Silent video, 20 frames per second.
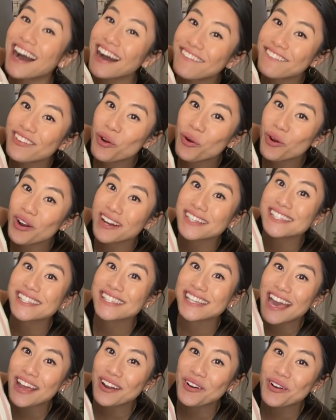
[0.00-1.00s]
of course,
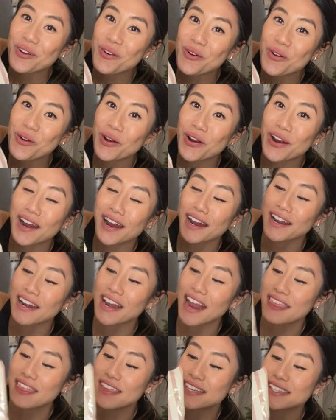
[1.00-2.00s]
kettle corn.
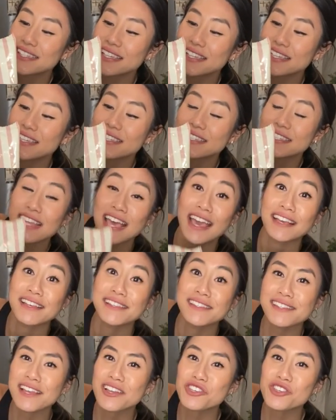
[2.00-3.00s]
This is like
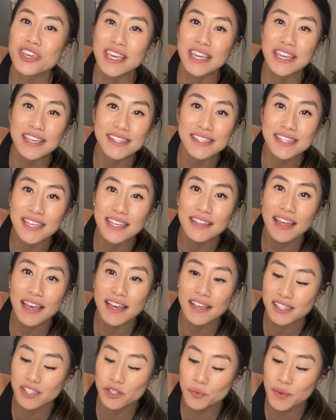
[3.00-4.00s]
such an easy,
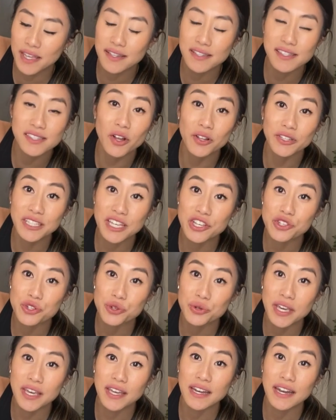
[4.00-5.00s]
like sweet, salty
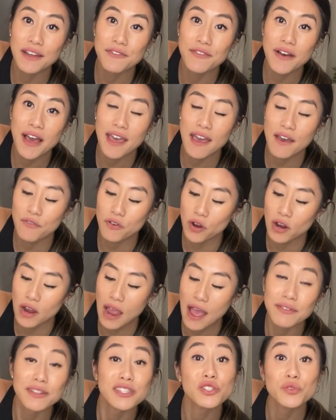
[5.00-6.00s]
treat if I ever
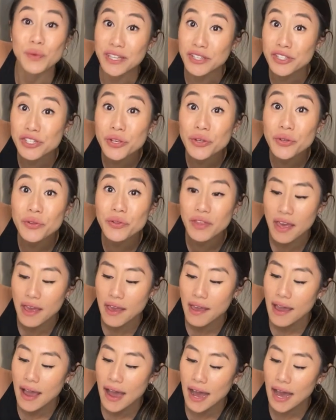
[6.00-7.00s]
have a sweet tooth.
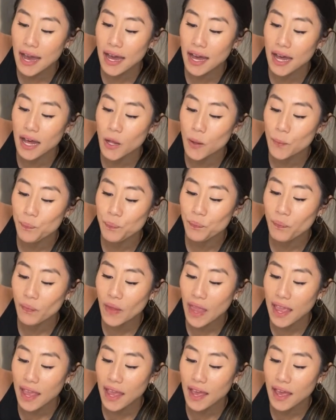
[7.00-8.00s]

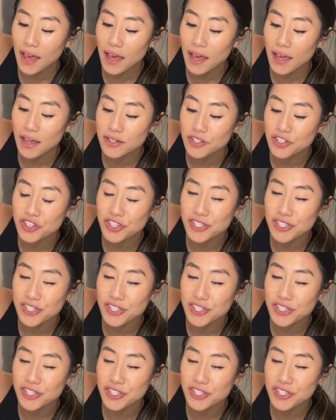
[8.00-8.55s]
And